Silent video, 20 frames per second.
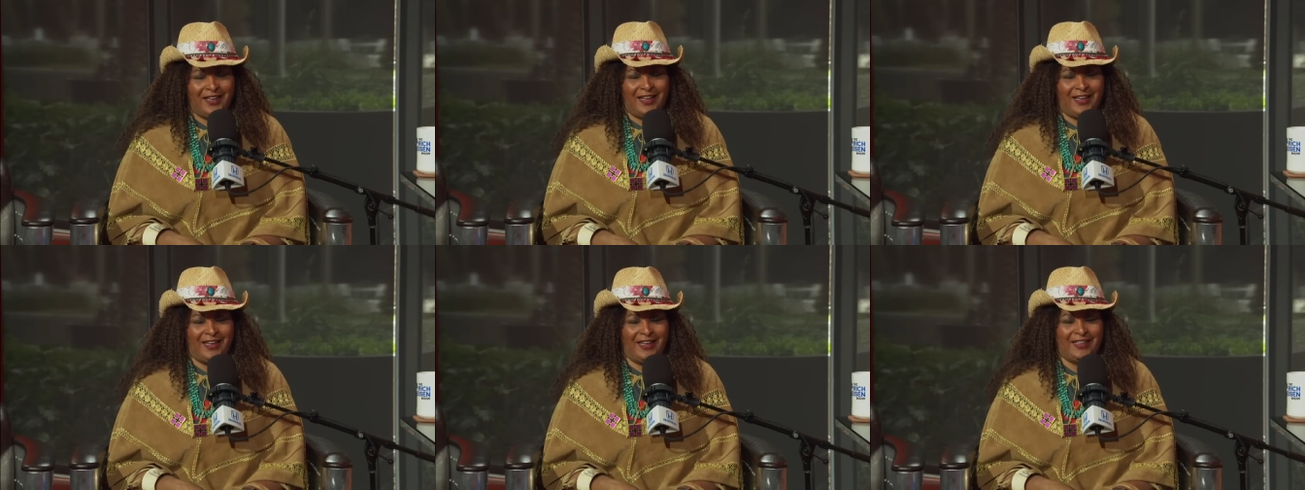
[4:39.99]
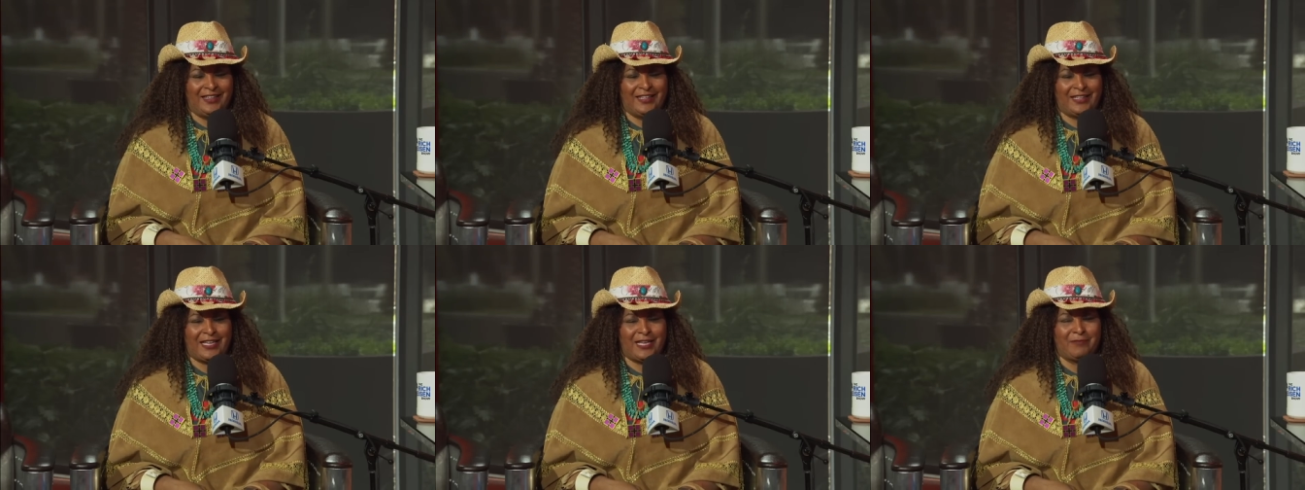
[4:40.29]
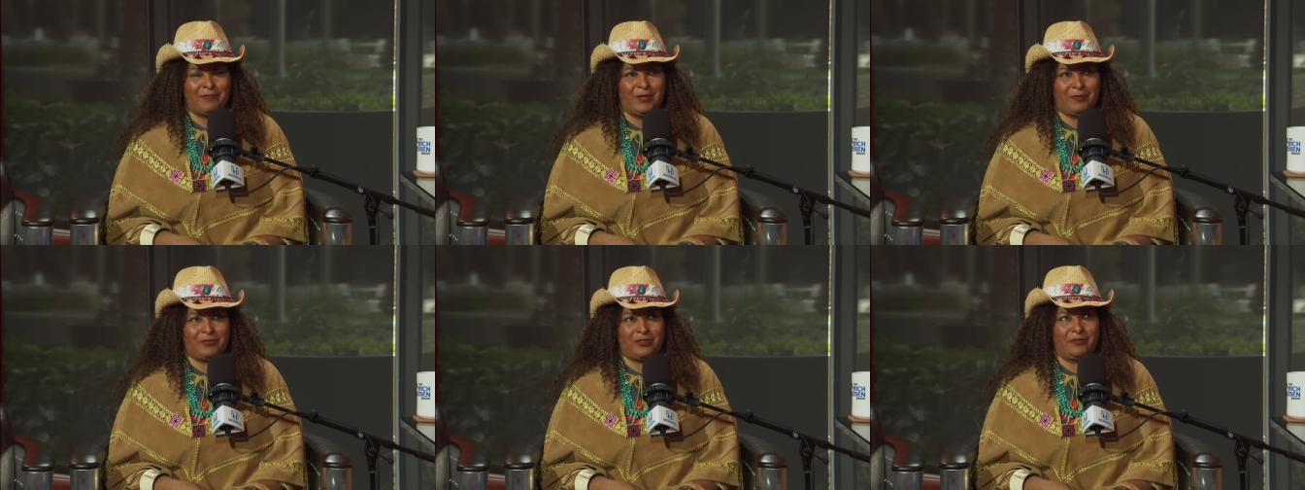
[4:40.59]
and he
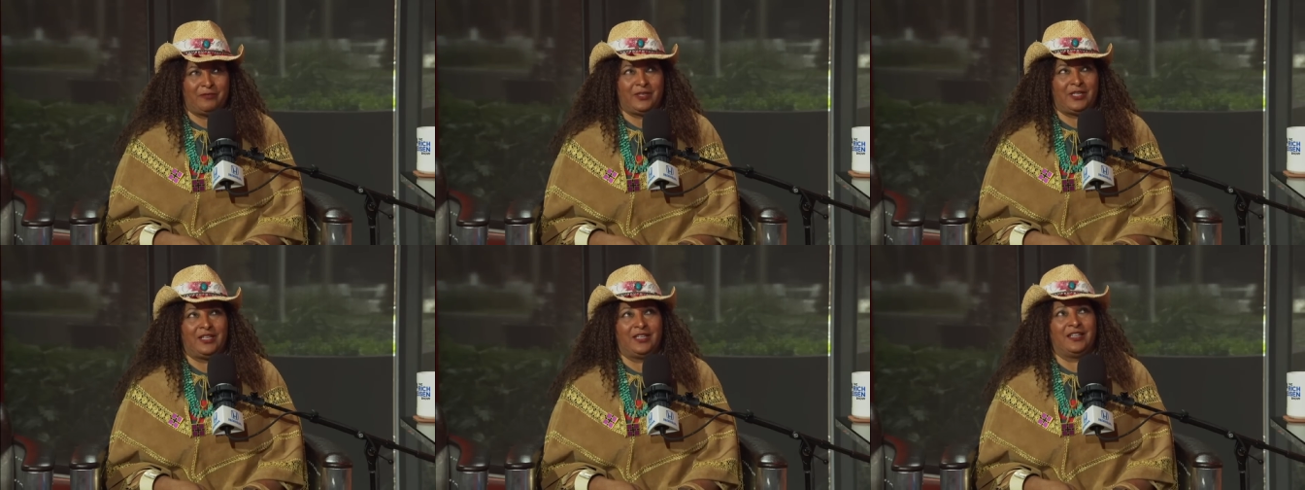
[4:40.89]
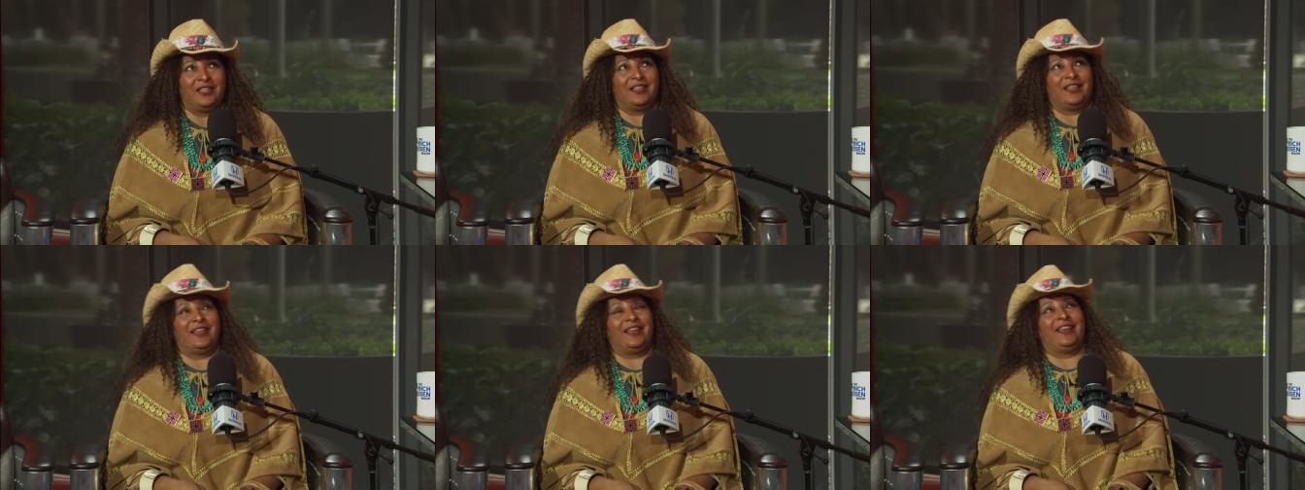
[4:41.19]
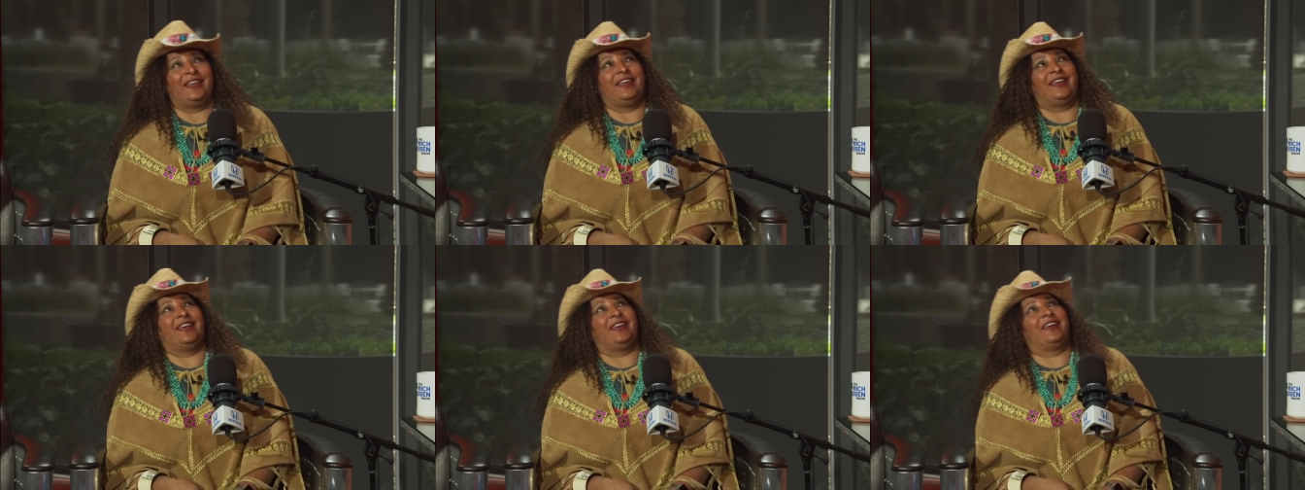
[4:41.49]
came up to me
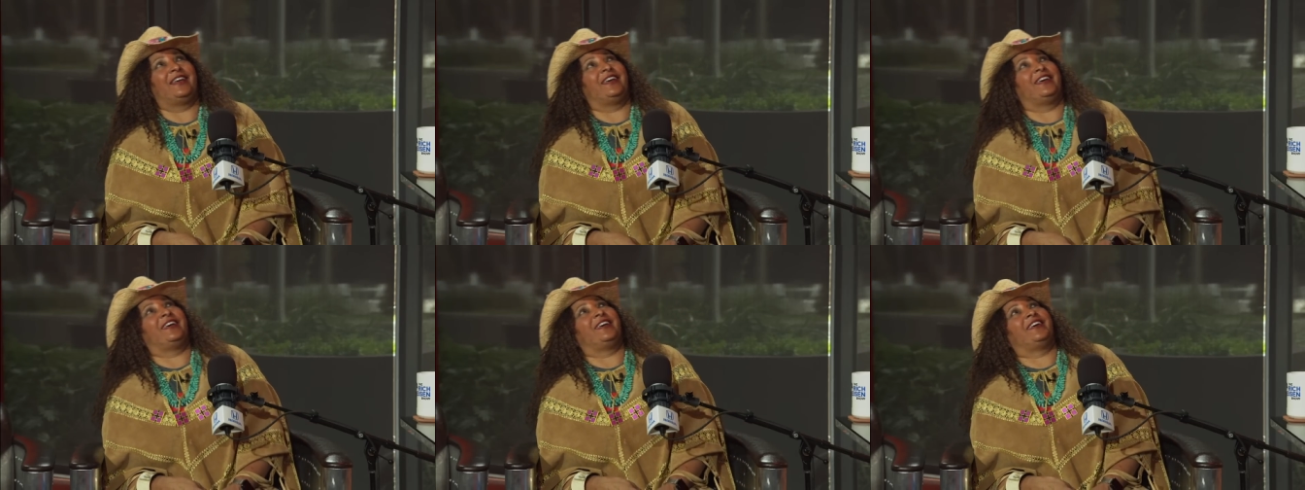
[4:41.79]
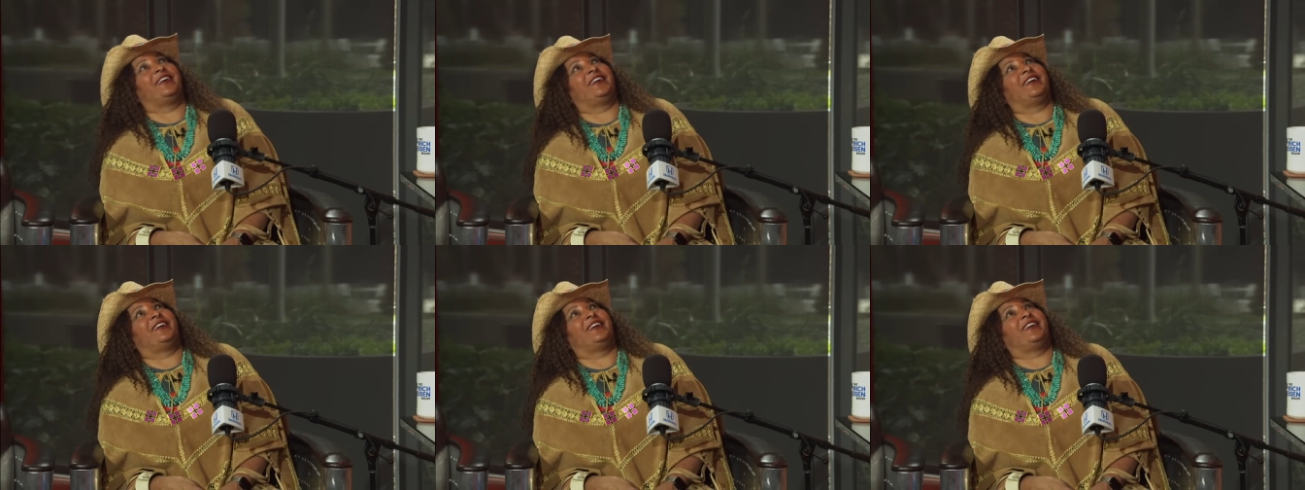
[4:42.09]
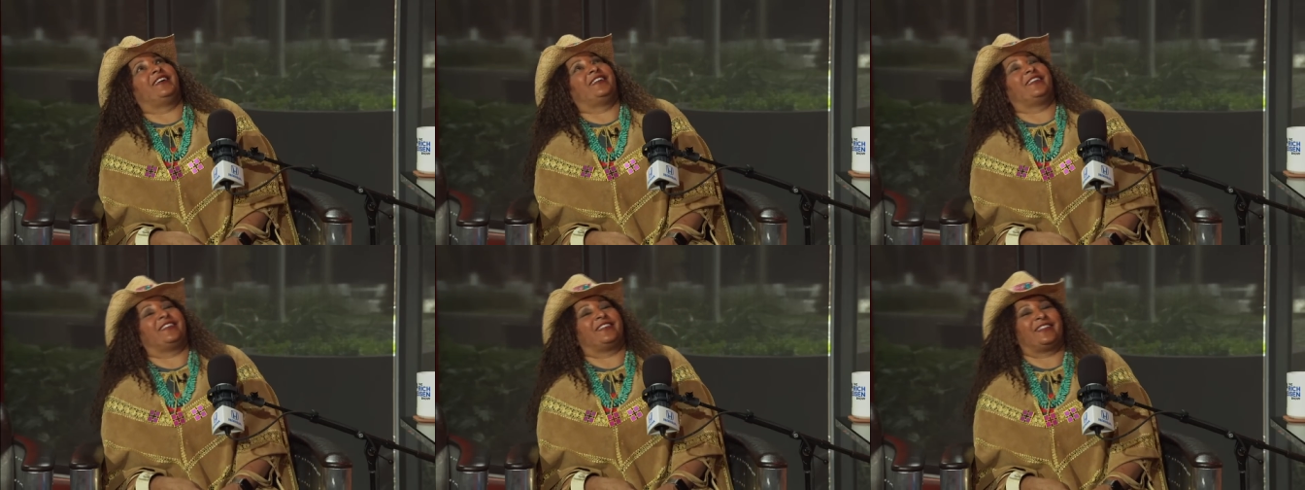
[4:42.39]

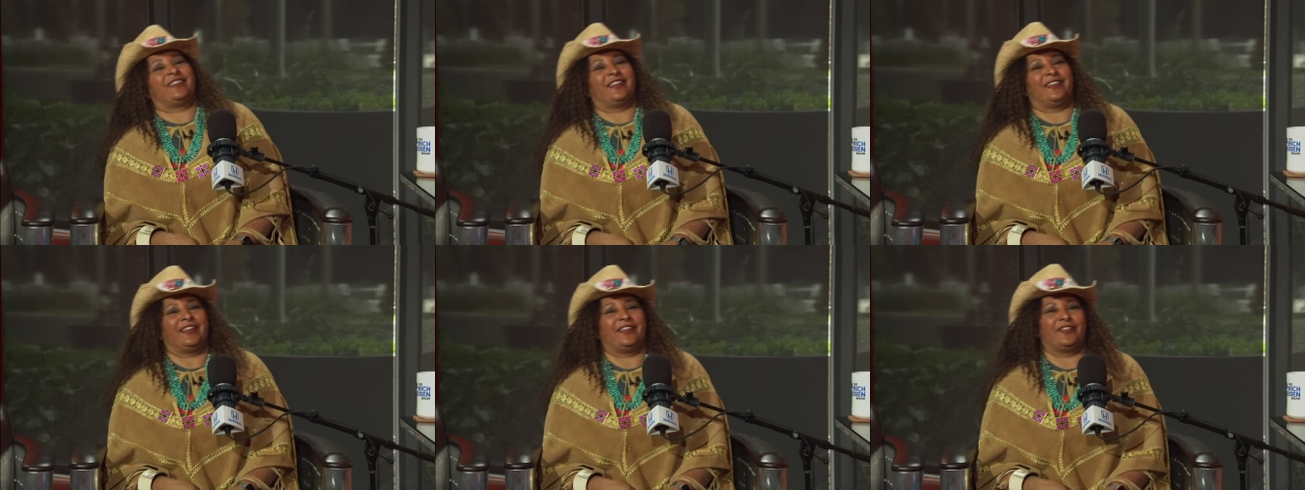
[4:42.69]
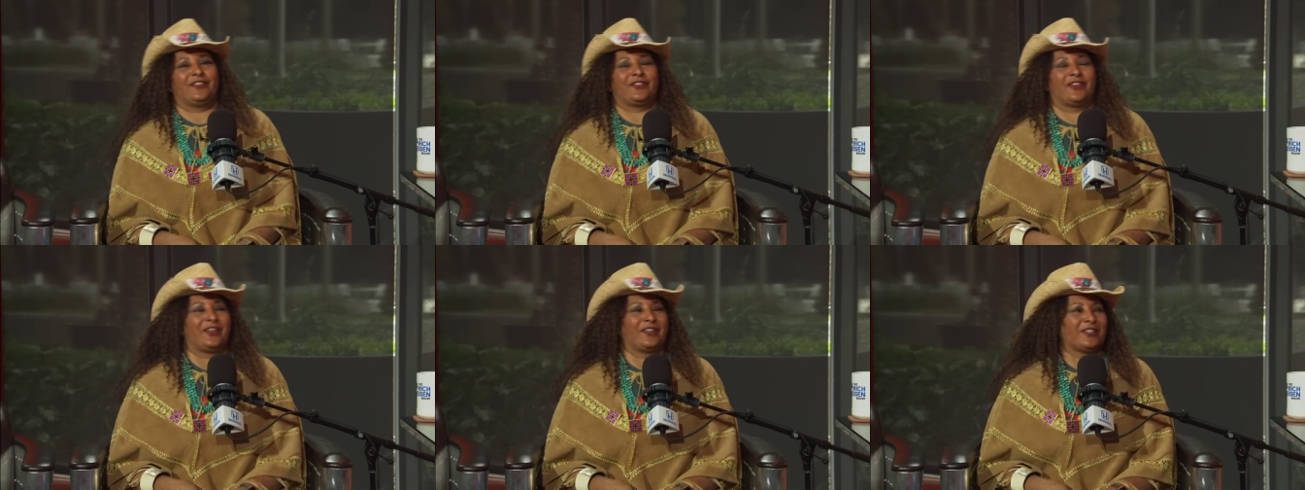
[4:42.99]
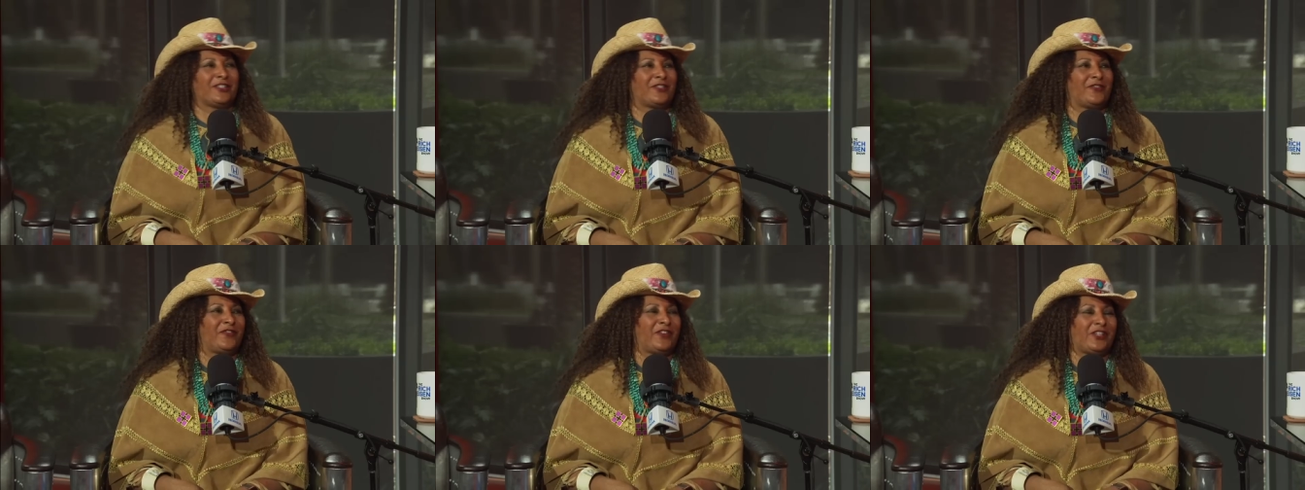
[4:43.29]
and he saw
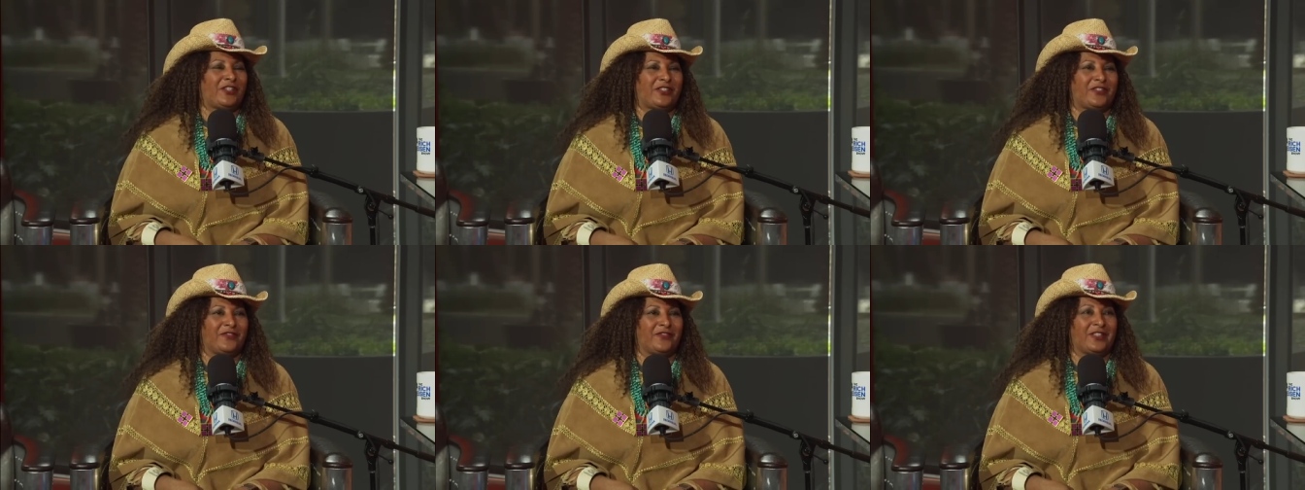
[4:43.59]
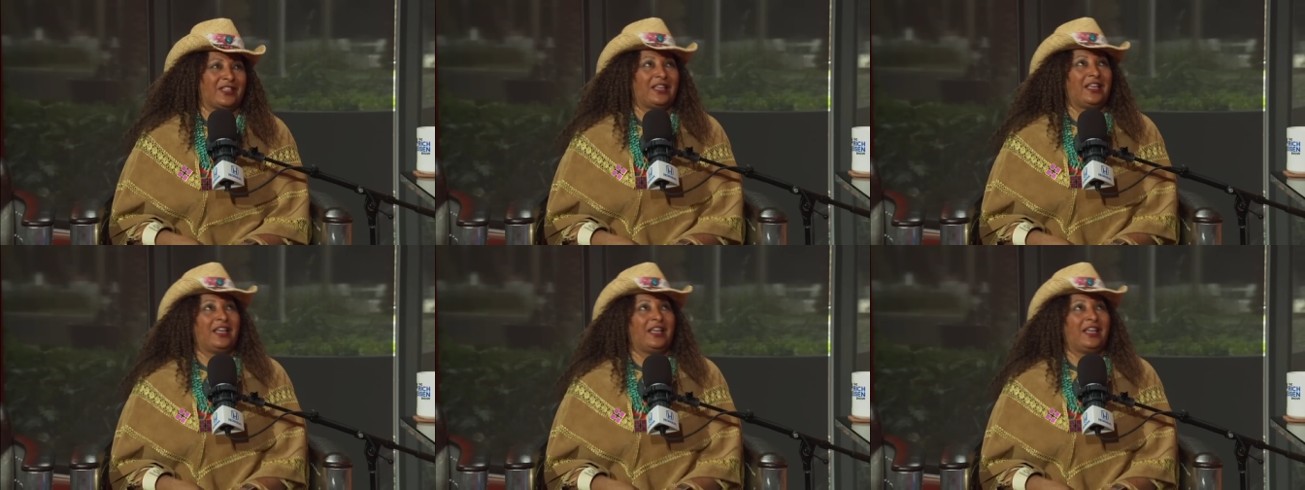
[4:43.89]
this fish,